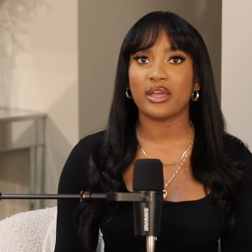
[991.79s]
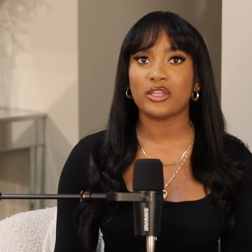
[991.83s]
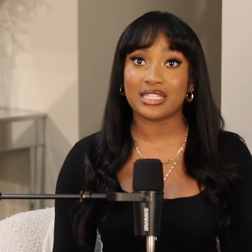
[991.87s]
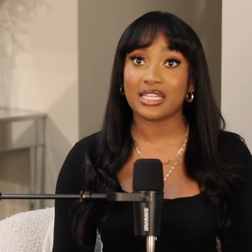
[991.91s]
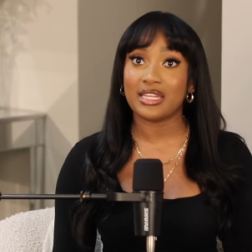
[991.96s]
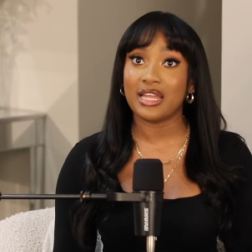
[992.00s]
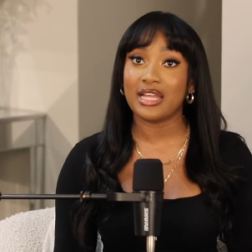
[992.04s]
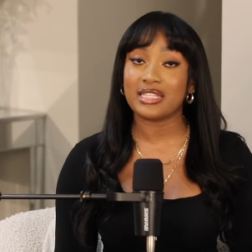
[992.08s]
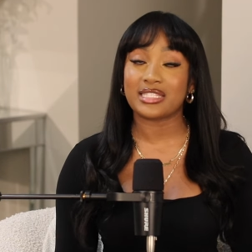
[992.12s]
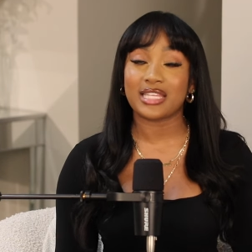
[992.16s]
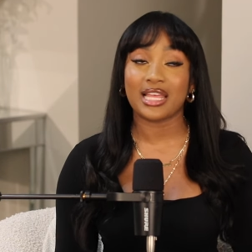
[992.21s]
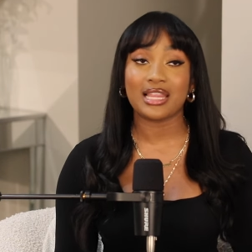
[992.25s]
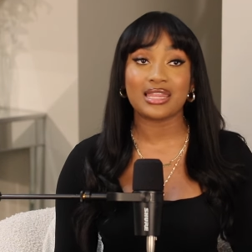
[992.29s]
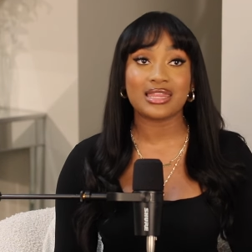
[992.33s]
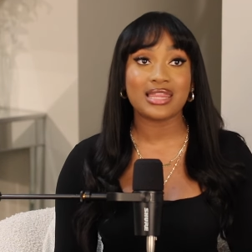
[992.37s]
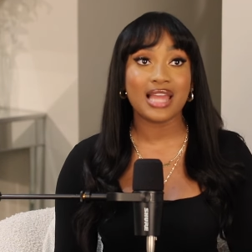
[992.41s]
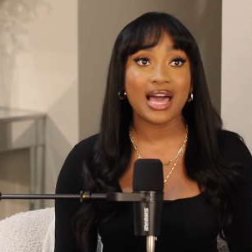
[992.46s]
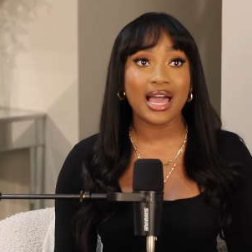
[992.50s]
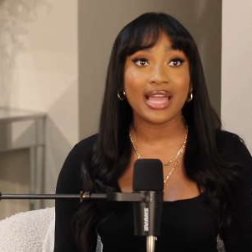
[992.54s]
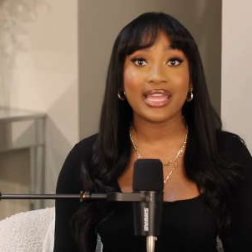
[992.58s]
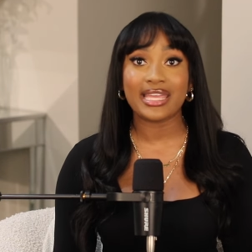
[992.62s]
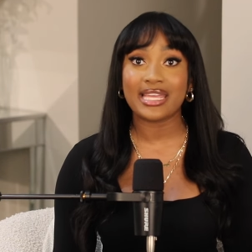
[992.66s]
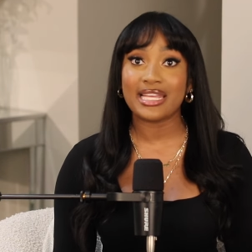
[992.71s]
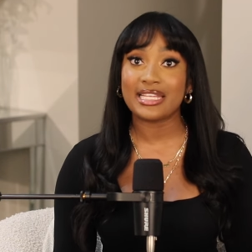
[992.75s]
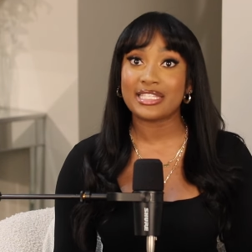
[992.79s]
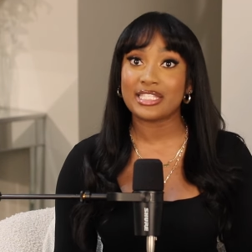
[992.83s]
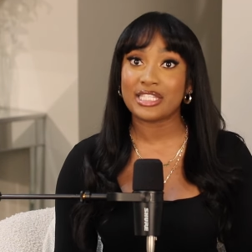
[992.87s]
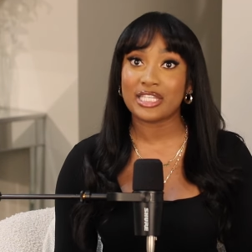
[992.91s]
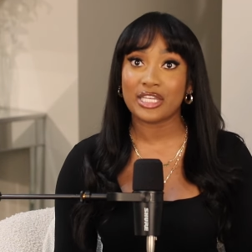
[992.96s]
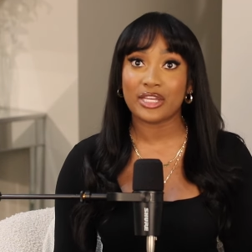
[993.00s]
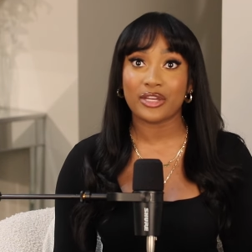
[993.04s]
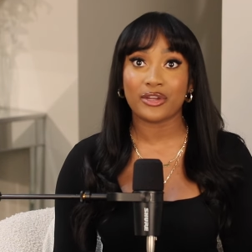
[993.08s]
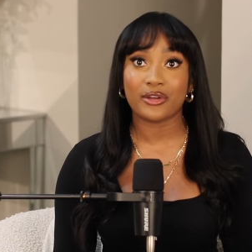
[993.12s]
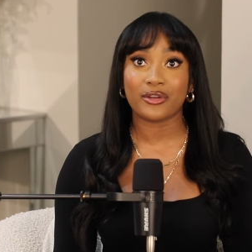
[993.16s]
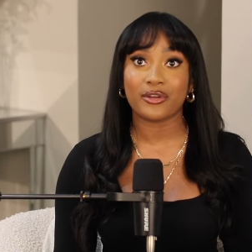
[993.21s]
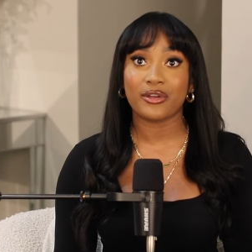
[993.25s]
It's, it's a lot
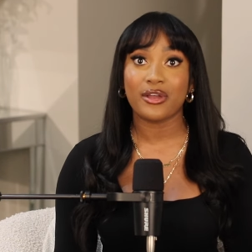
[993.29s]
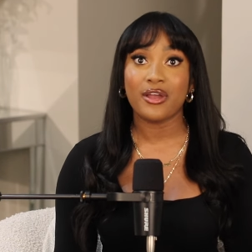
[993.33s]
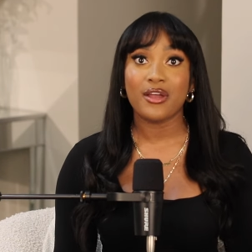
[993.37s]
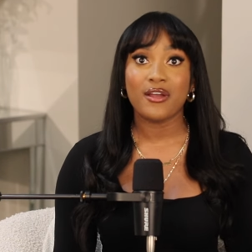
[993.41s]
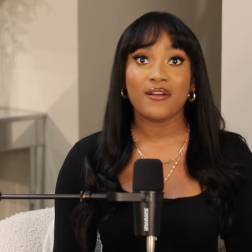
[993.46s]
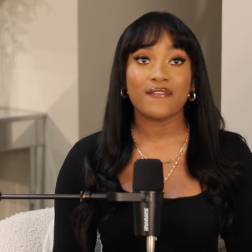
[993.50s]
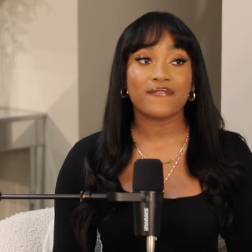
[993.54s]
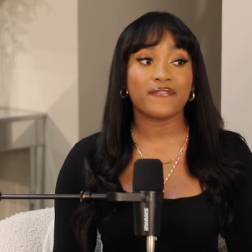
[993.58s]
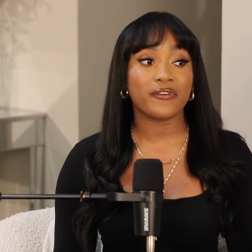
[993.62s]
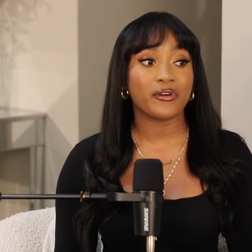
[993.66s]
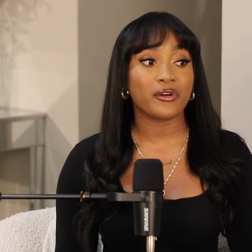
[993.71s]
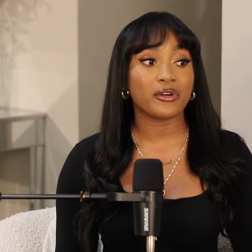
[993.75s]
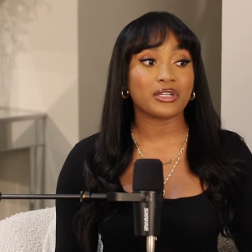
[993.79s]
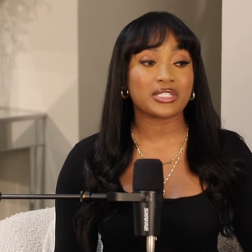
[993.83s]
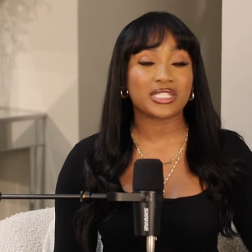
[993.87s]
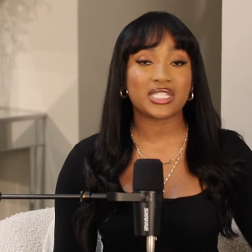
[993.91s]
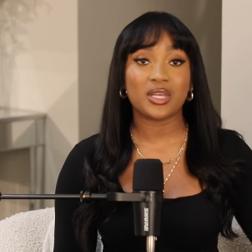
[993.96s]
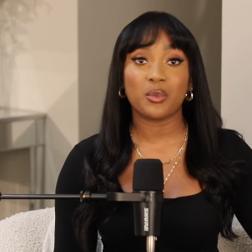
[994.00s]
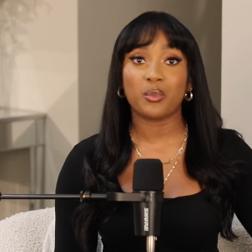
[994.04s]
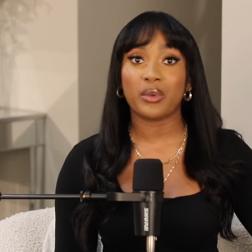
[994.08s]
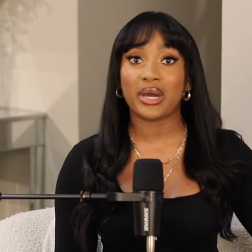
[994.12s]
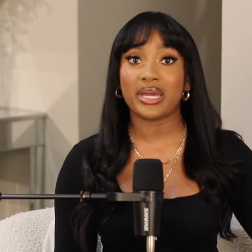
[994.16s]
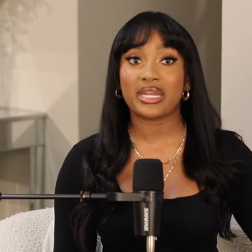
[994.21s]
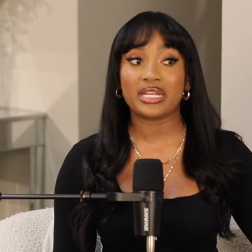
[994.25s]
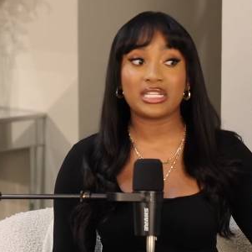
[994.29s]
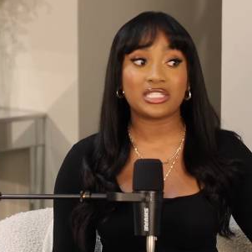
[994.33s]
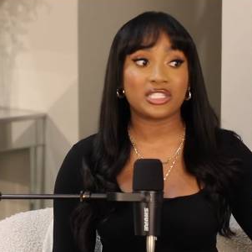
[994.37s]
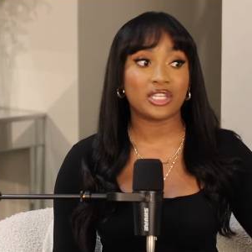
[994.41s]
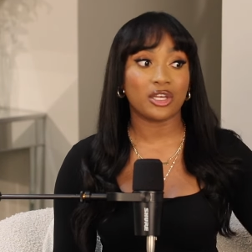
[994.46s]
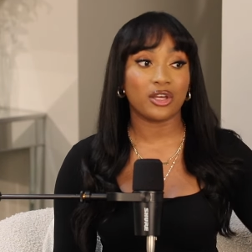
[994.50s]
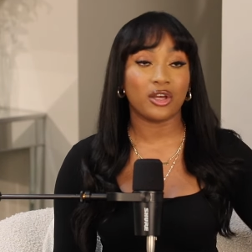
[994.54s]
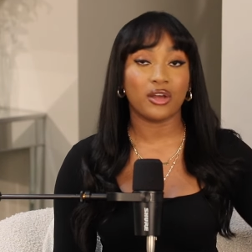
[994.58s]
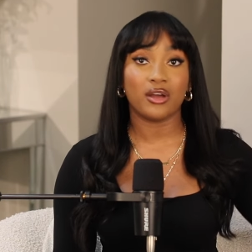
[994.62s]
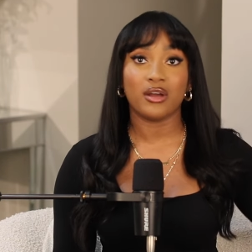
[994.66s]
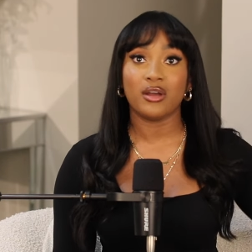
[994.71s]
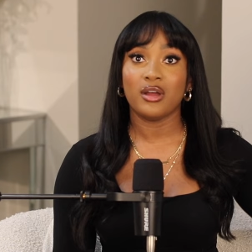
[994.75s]
easier for somebody
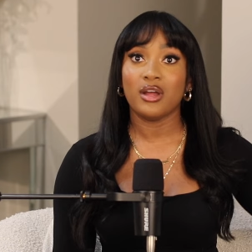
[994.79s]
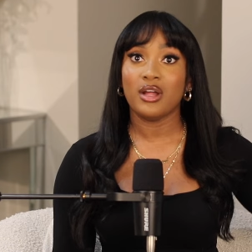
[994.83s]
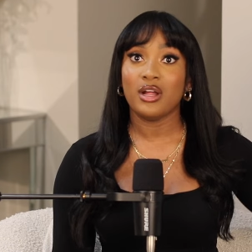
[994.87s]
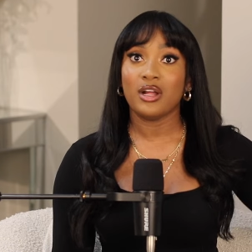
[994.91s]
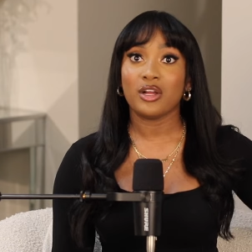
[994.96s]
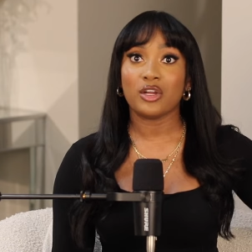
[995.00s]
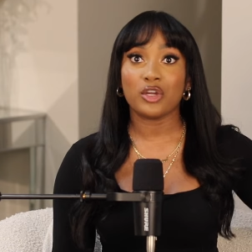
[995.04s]
to